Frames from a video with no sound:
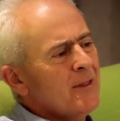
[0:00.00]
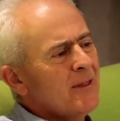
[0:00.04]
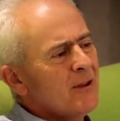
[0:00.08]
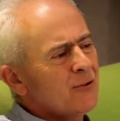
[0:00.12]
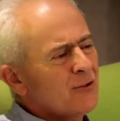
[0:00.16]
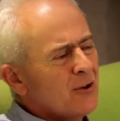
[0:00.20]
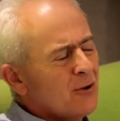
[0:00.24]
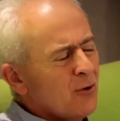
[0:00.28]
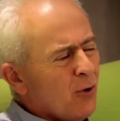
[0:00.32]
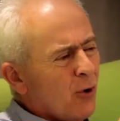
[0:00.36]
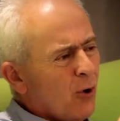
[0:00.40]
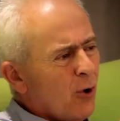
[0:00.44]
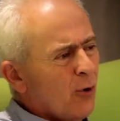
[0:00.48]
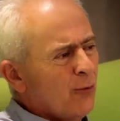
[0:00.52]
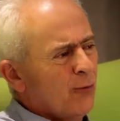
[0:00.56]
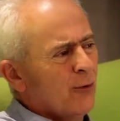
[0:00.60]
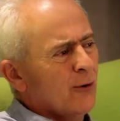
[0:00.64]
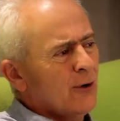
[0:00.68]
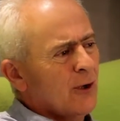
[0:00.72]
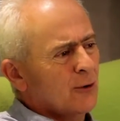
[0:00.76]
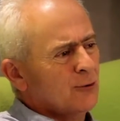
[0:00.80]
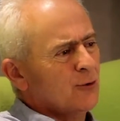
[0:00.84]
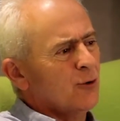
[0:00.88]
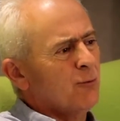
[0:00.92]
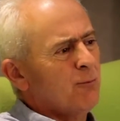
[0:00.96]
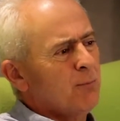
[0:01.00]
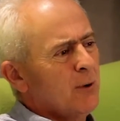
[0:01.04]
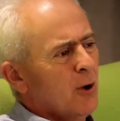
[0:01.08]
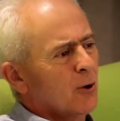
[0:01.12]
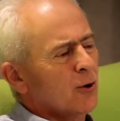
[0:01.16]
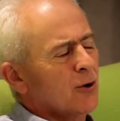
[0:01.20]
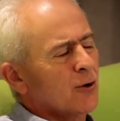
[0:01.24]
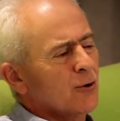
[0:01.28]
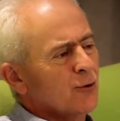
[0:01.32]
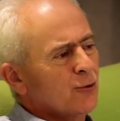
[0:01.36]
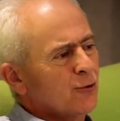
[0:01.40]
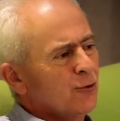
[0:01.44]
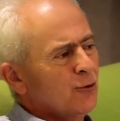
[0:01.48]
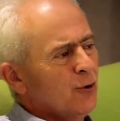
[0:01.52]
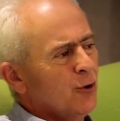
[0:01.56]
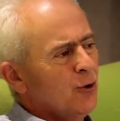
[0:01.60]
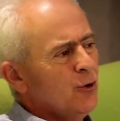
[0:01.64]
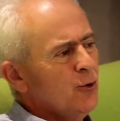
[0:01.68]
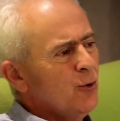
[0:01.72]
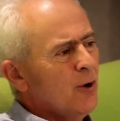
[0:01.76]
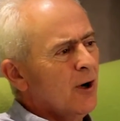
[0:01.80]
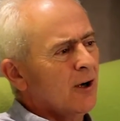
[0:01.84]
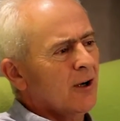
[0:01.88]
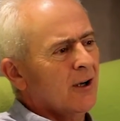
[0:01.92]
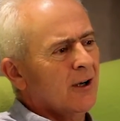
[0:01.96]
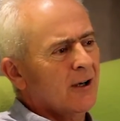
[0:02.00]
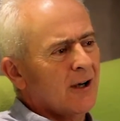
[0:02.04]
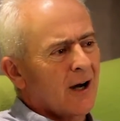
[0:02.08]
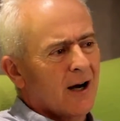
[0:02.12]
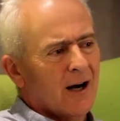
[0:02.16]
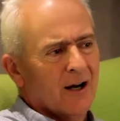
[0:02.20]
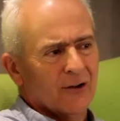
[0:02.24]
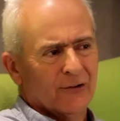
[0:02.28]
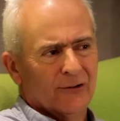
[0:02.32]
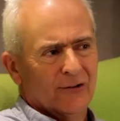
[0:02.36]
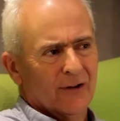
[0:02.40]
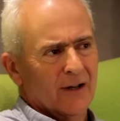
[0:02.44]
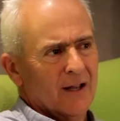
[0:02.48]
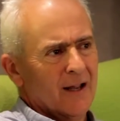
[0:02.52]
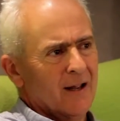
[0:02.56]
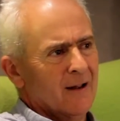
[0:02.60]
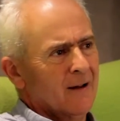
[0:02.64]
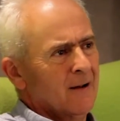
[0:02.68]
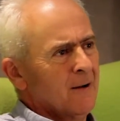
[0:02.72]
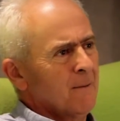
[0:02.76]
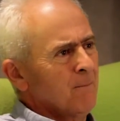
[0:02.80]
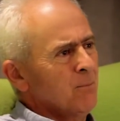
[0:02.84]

there's an awful lot of bloggers who are ghastly.